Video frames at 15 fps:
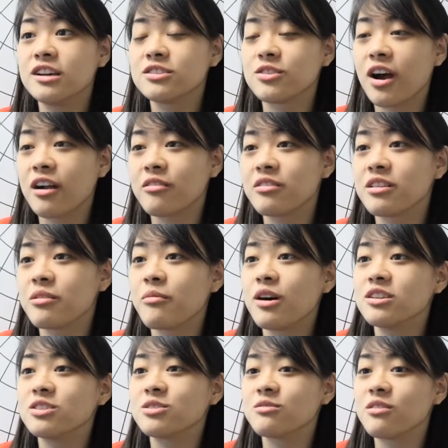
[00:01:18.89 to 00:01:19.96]
So I really
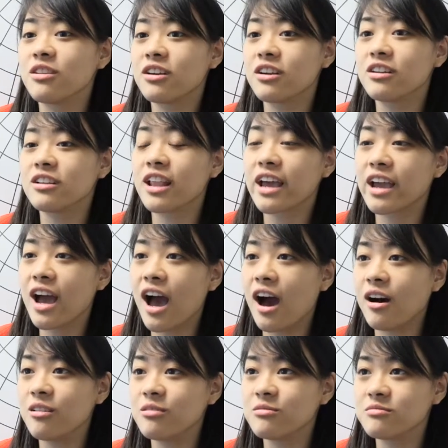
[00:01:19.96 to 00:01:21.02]
want to learn like
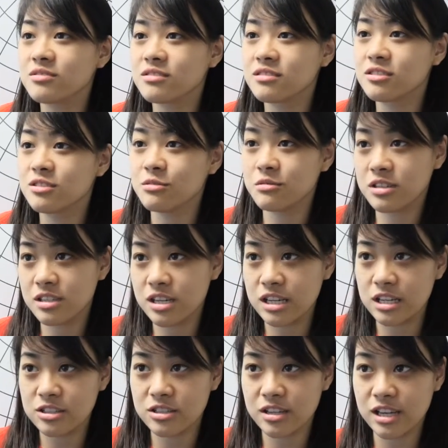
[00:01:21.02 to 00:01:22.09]
how to
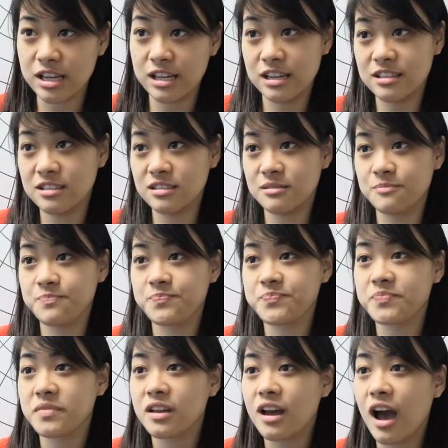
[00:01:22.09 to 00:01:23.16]
teach kids
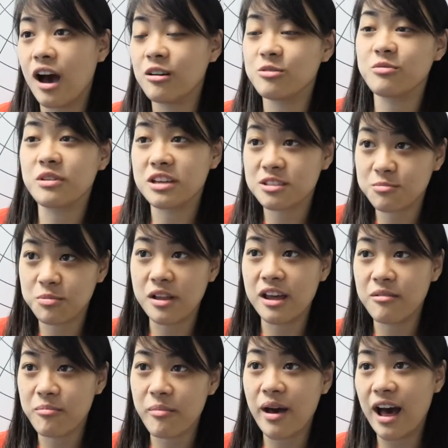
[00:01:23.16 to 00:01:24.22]
how to
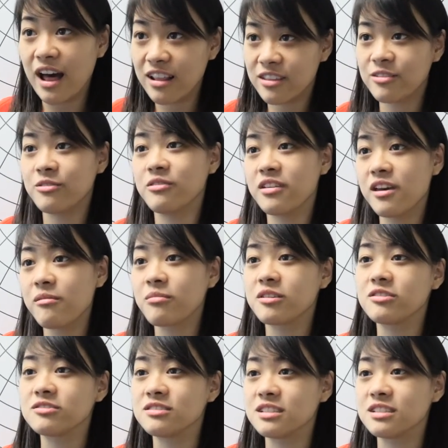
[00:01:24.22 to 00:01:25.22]
explain math to them because